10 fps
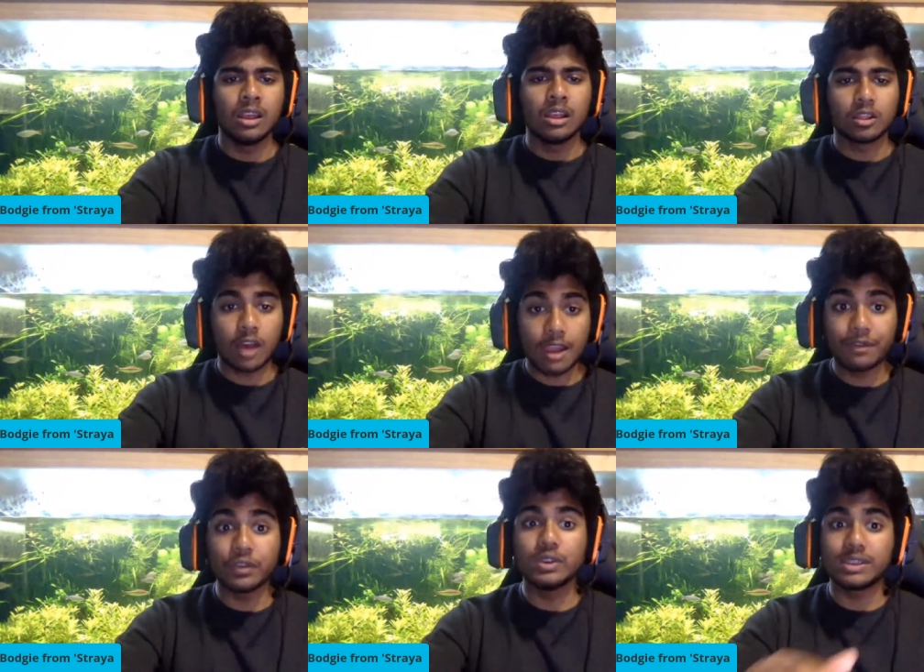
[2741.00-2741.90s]
Live
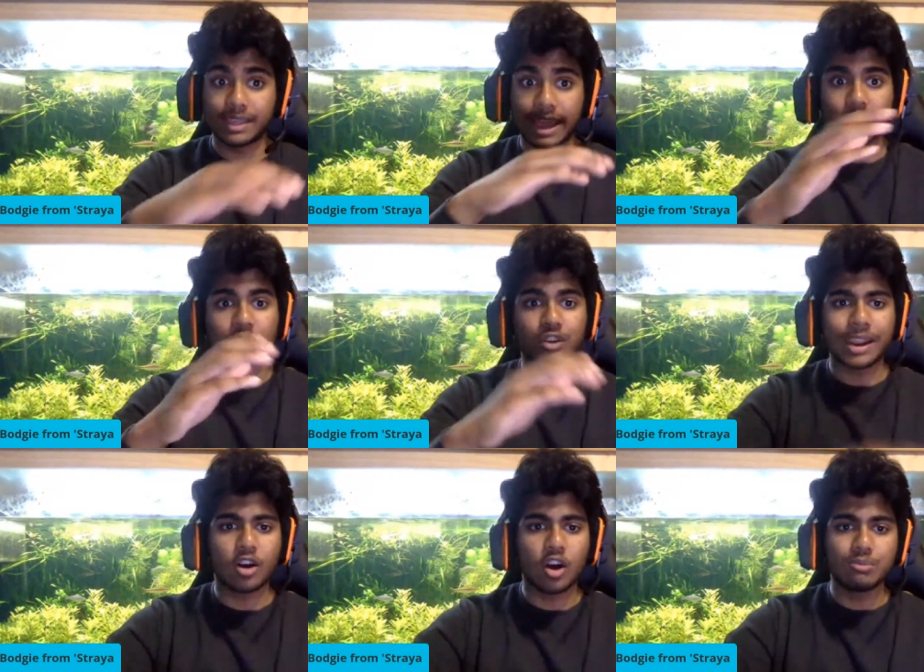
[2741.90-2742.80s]
foods, they are a
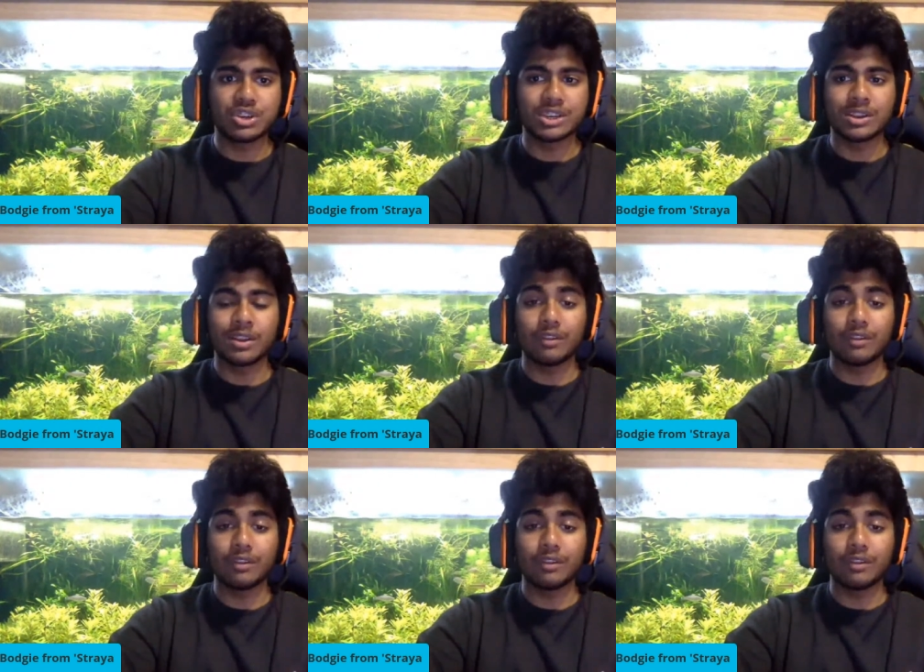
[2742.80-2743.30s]
great option.